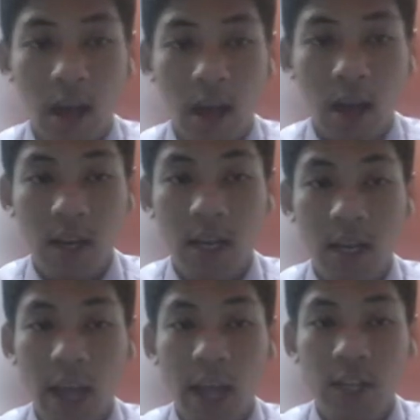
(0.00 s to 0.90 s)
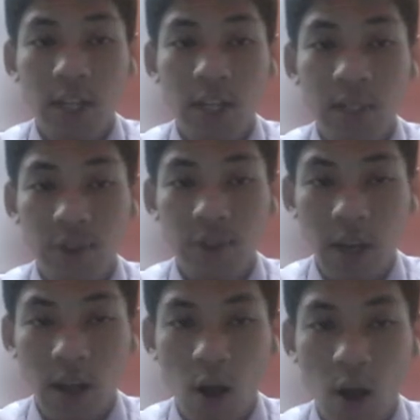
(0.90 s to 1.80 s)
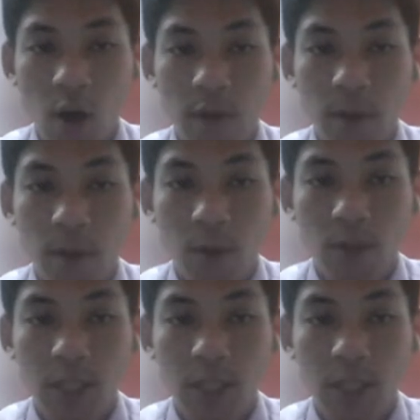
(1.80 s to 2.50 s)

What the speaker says: The addition strength of epoxy